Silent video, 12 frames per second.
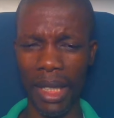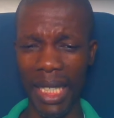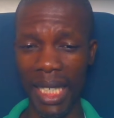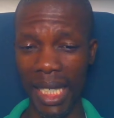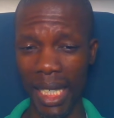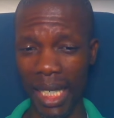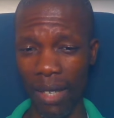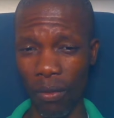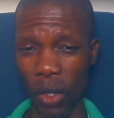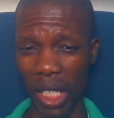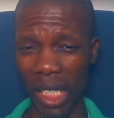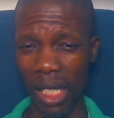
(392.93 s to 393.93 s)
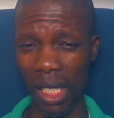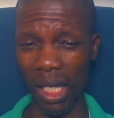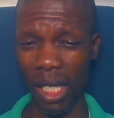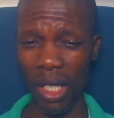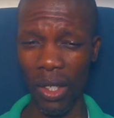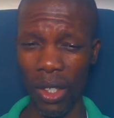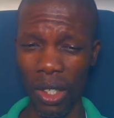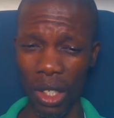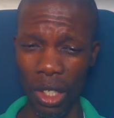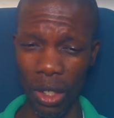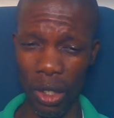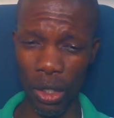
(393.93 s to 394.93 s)
dissenting voices,
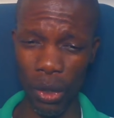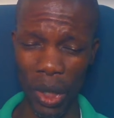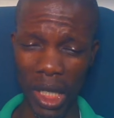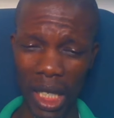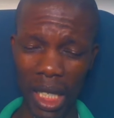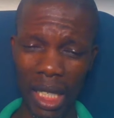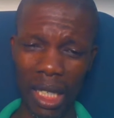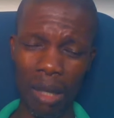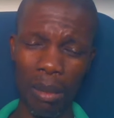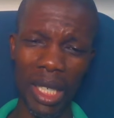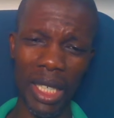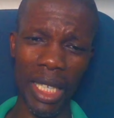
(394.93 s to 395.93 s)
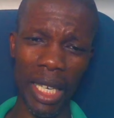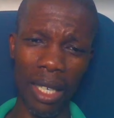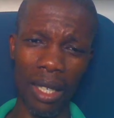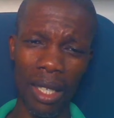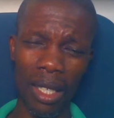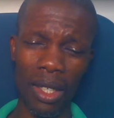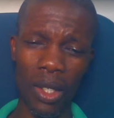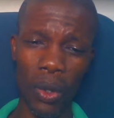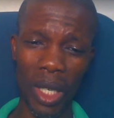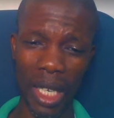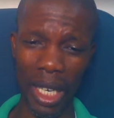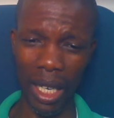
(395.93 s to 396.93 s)
using the military to
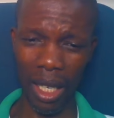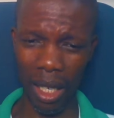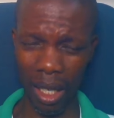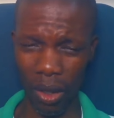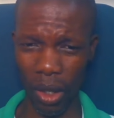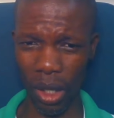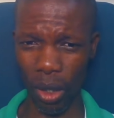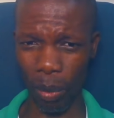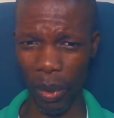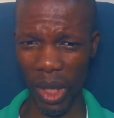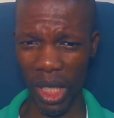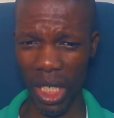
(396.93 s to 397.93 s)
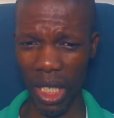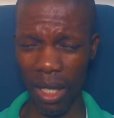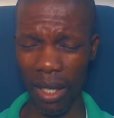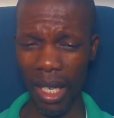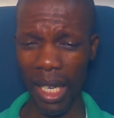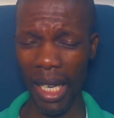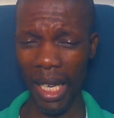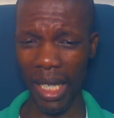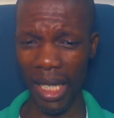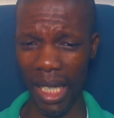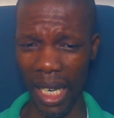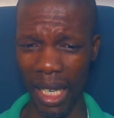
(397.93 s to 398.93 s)
crack on the opposition
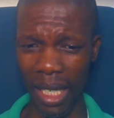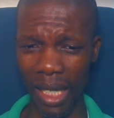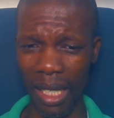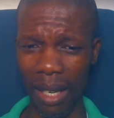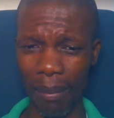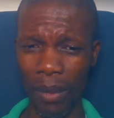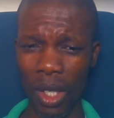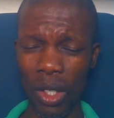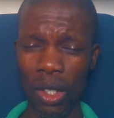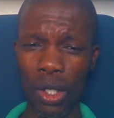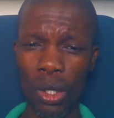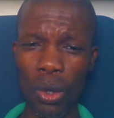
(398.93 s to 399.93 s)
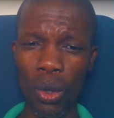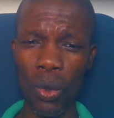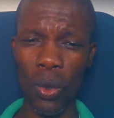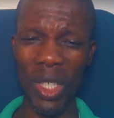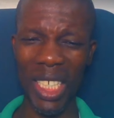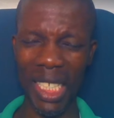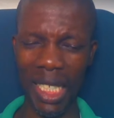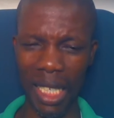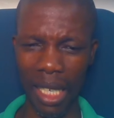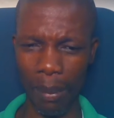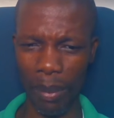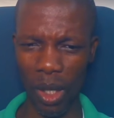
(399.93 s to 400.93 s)
and silence them, to
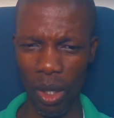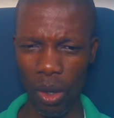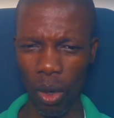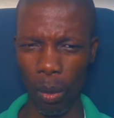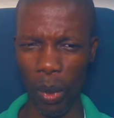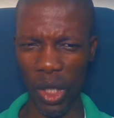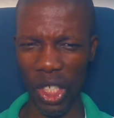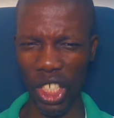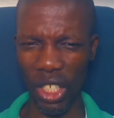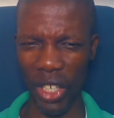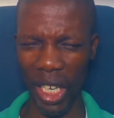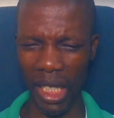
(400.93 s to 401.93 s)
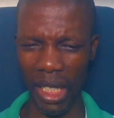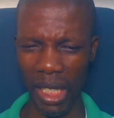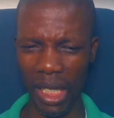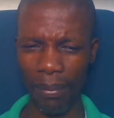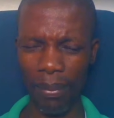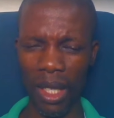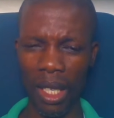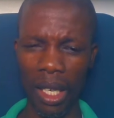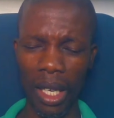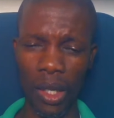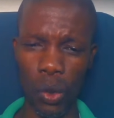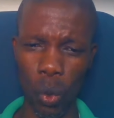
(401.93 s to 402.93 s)
disrupt opposition rallies,
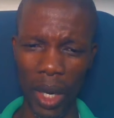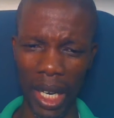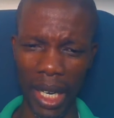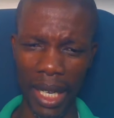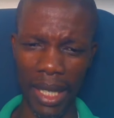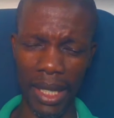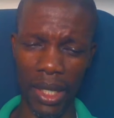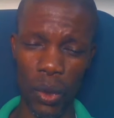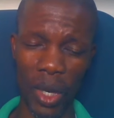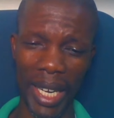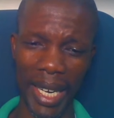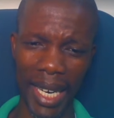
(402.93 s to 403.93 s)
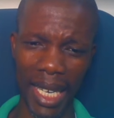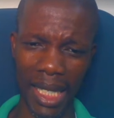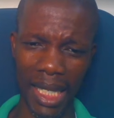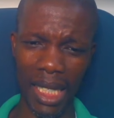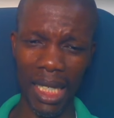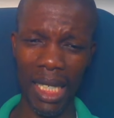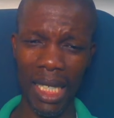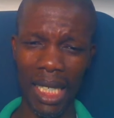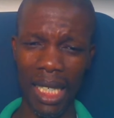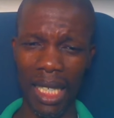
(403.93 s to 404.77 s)
as well as to harass,